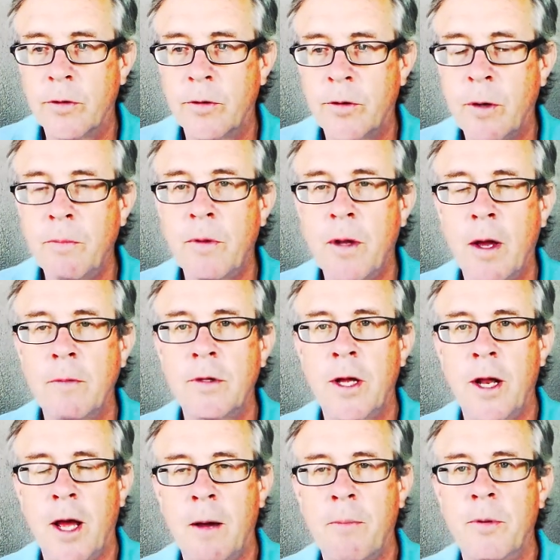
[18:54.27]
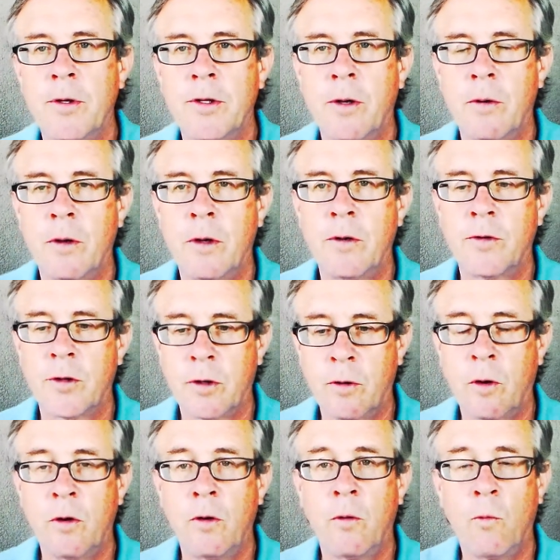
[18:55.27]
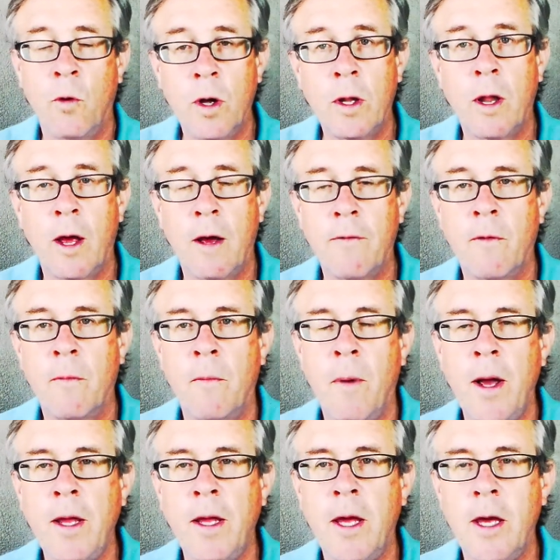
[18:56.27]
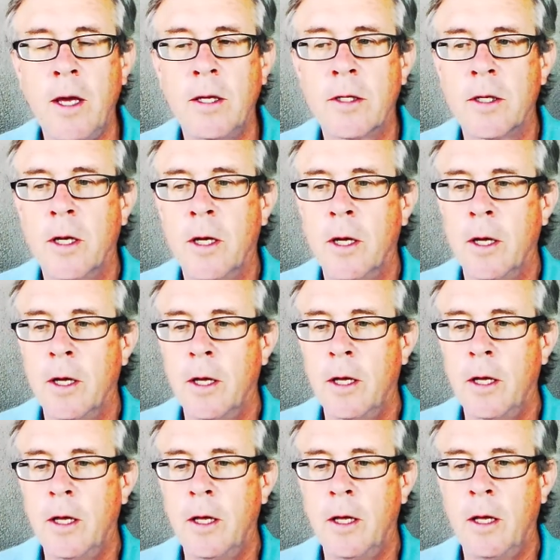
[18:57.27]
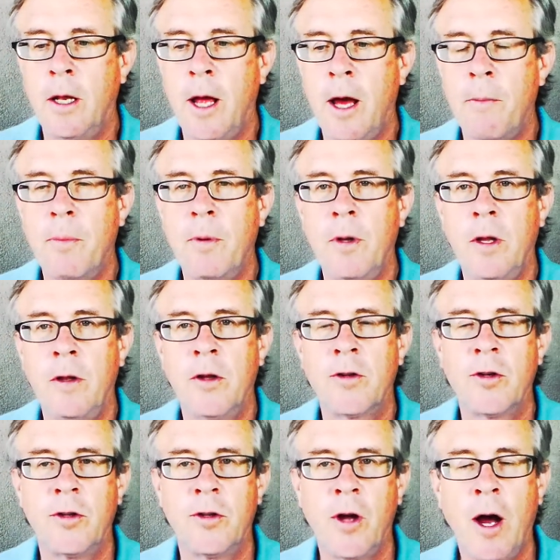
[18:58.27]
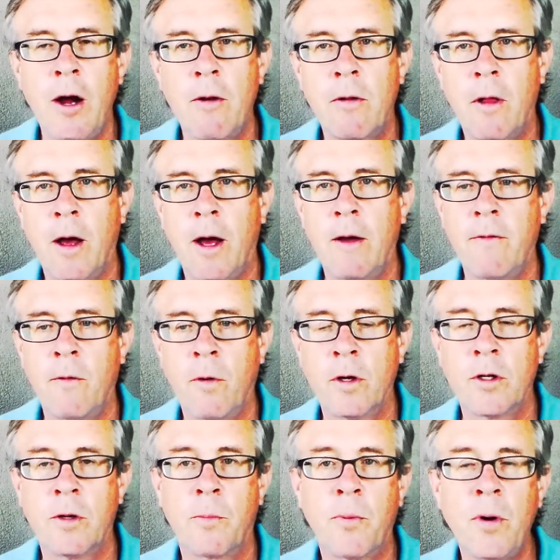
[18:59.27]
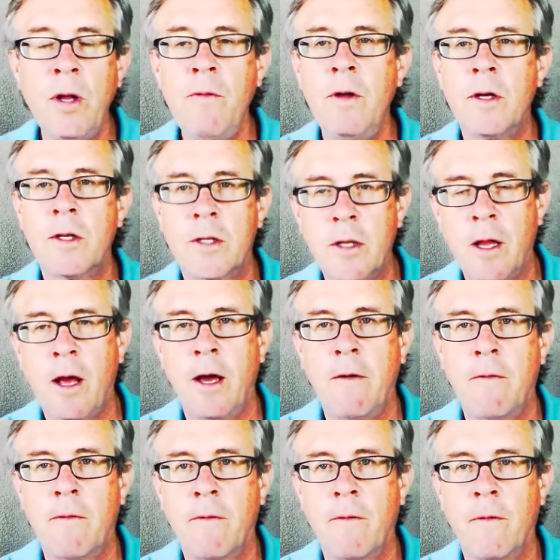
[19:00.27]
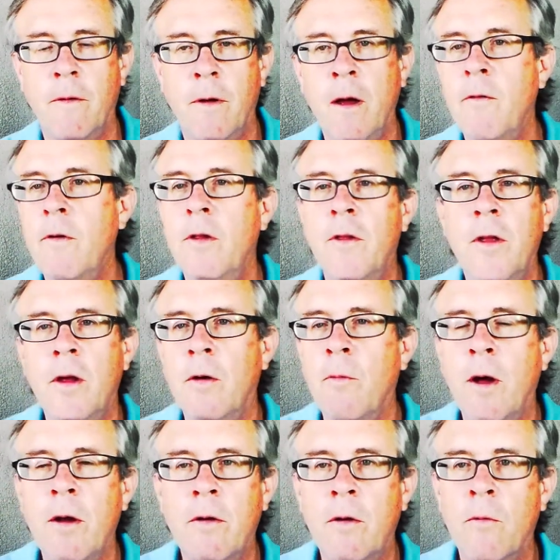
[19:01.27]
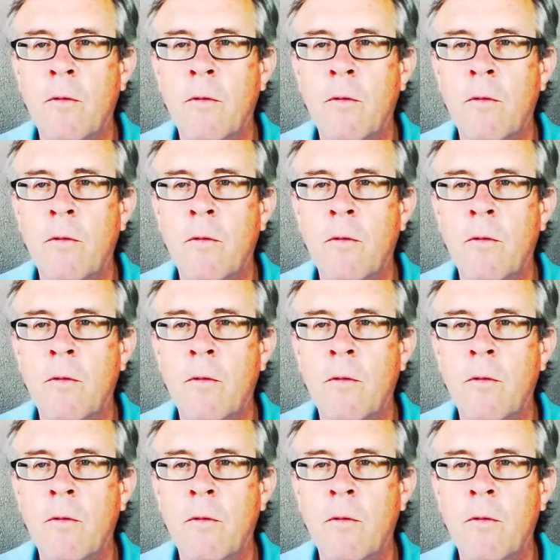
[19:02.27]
sometimes that happens in, in, in one life. In my case, it happened in this entire life, whereas the previous life, everything went